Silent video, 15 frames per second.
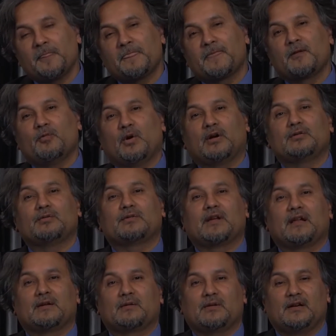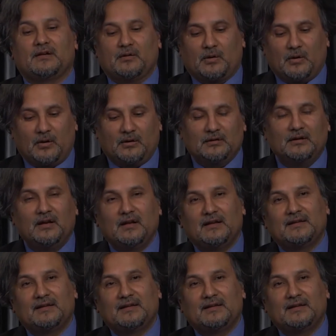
you want to calculate all